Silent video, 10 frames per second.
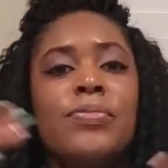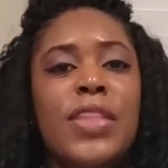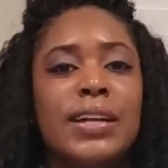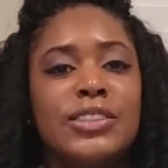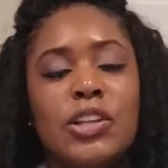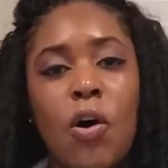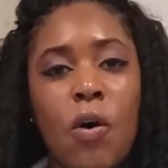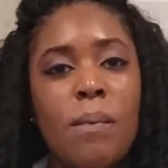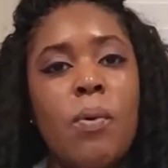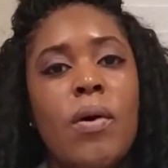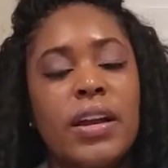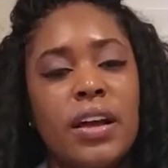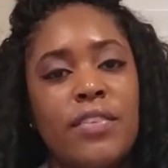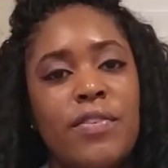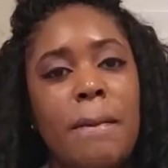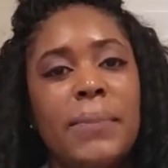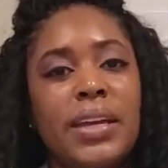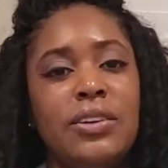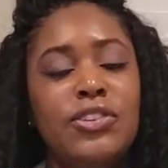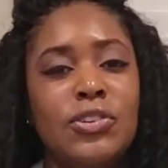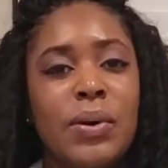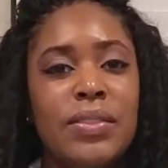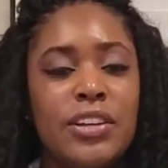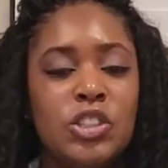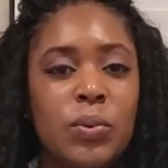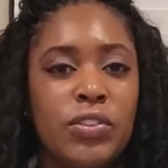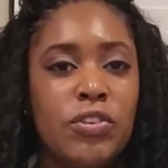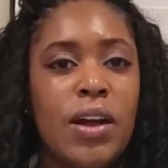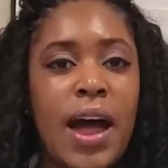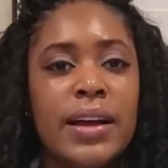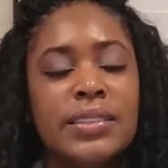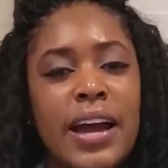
that's the whole point of me doing this with you guys.